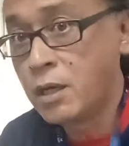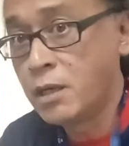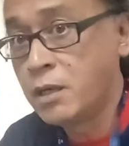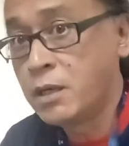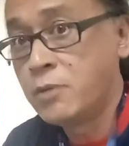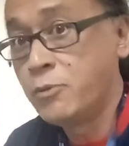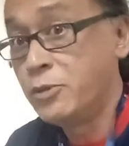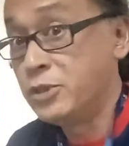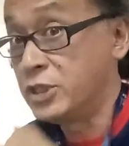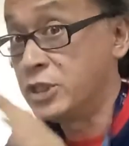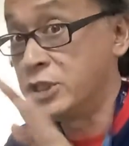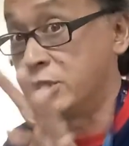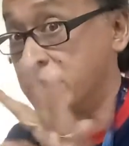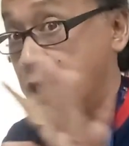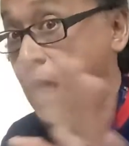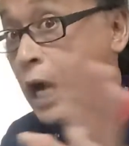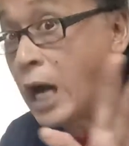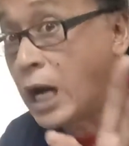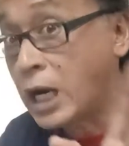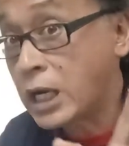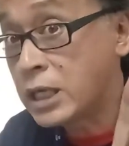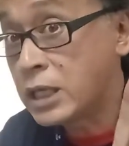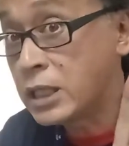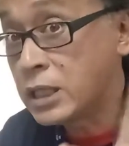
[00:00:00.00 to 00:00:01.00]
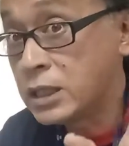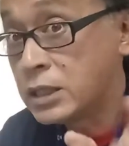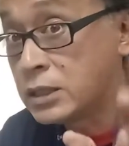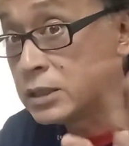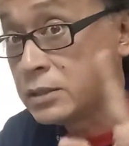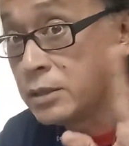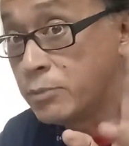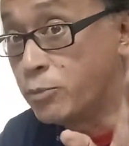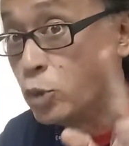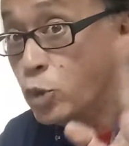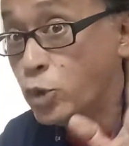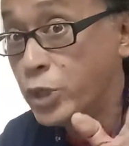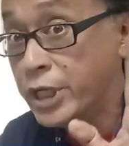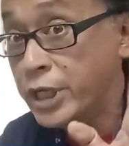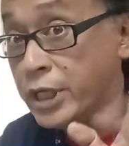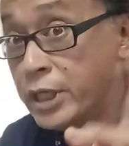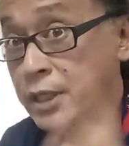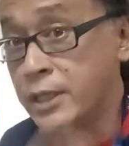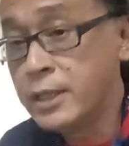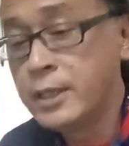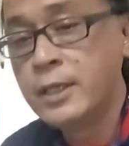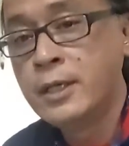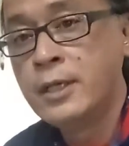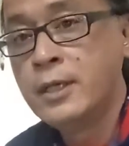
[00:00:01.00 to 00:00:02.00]
which is dark, moody,
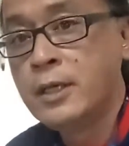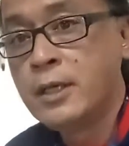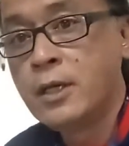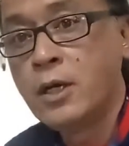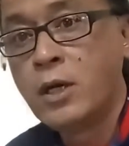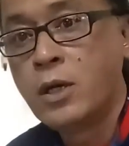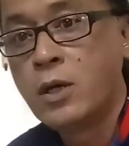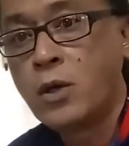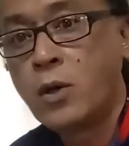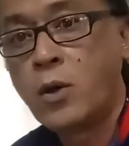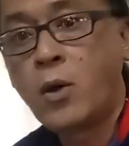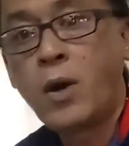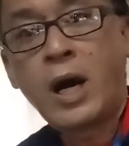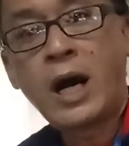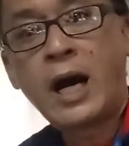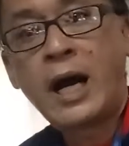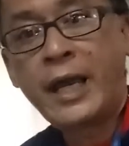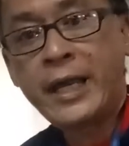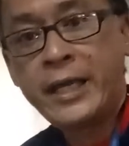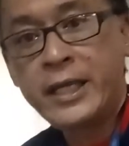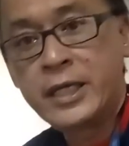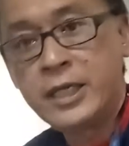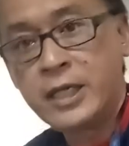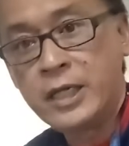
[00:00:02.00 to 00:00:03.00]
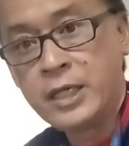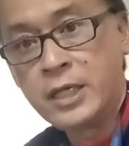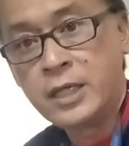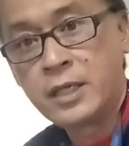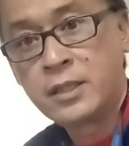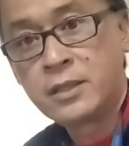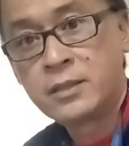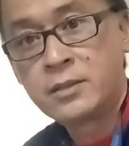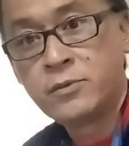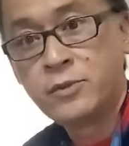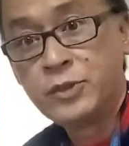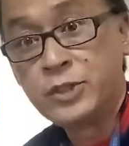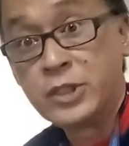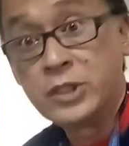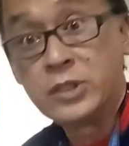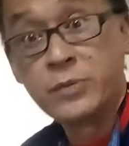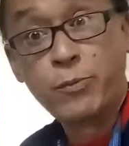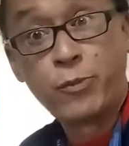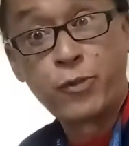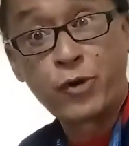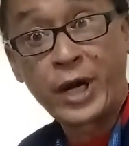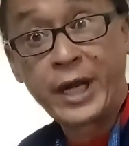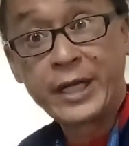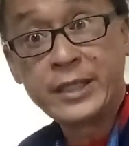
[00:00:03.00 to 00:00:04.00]
or high key, which is
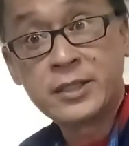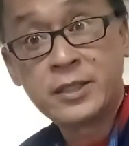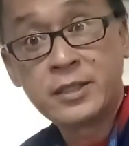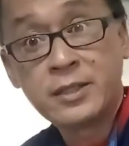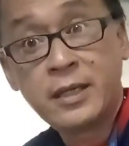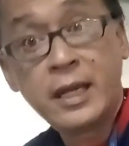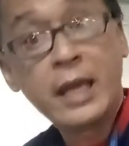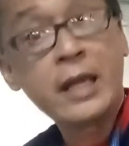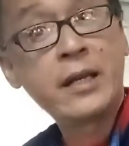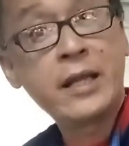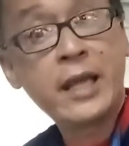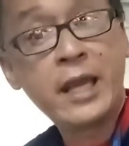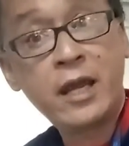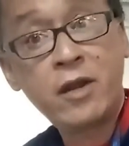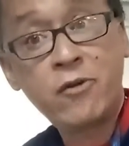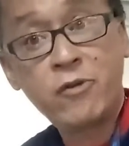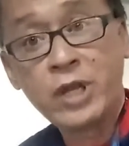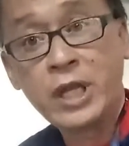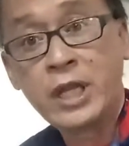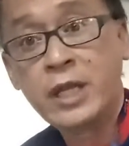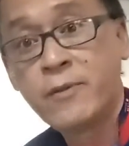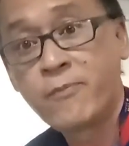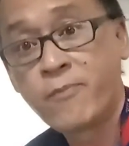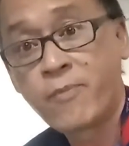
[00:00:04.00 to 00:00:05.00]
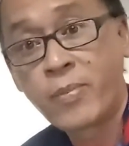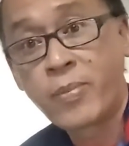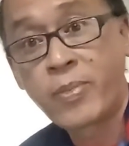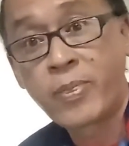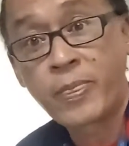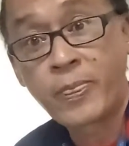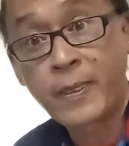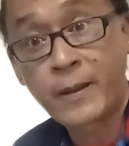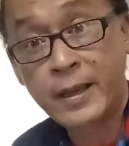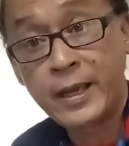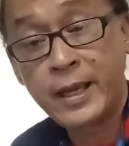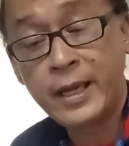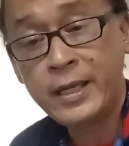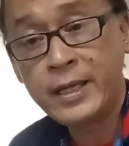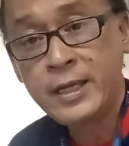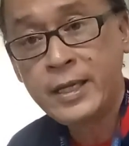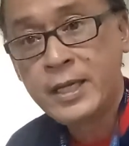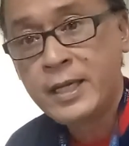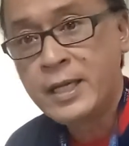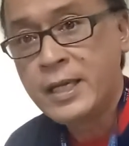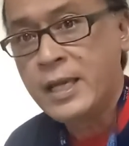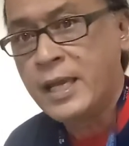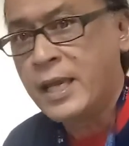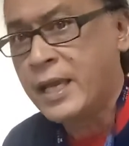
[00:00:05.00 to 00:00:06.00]
bright and airy. Okay,
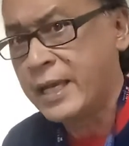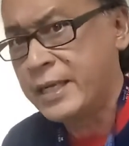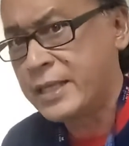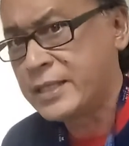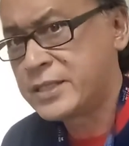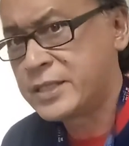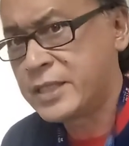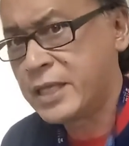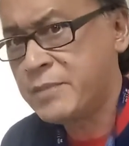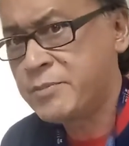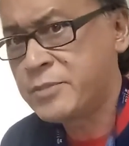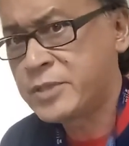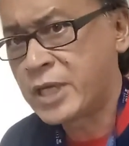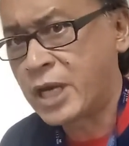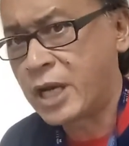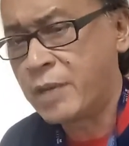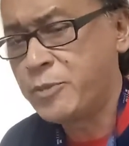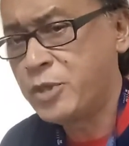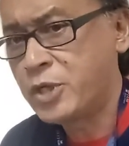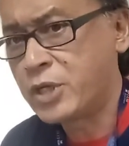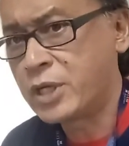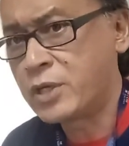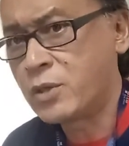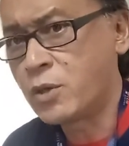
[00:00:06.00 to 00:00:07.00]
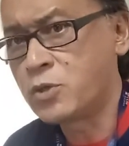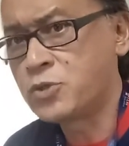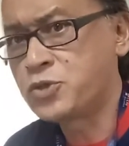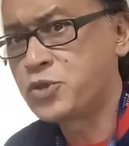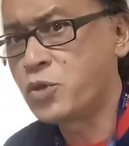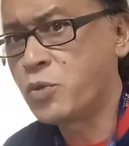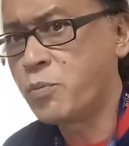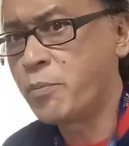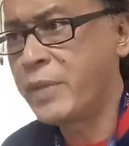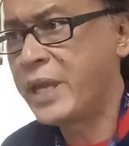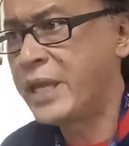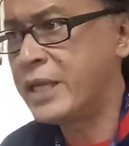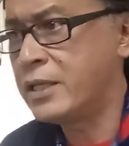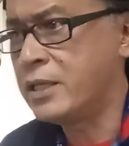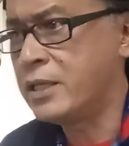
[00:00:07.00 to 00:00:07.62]
at the same time, you can also make